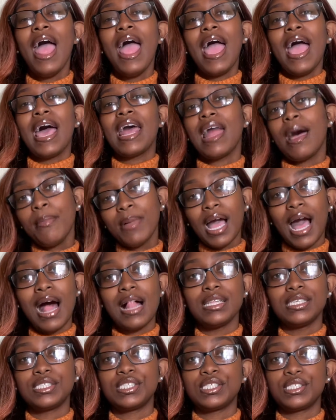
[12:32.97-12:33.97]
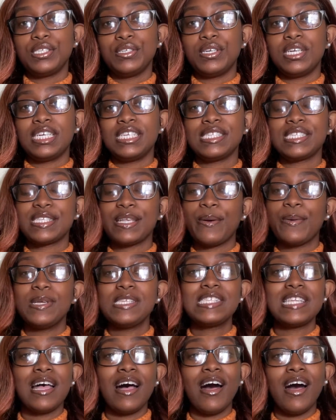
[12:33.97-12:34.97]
and I'm a college student, so it's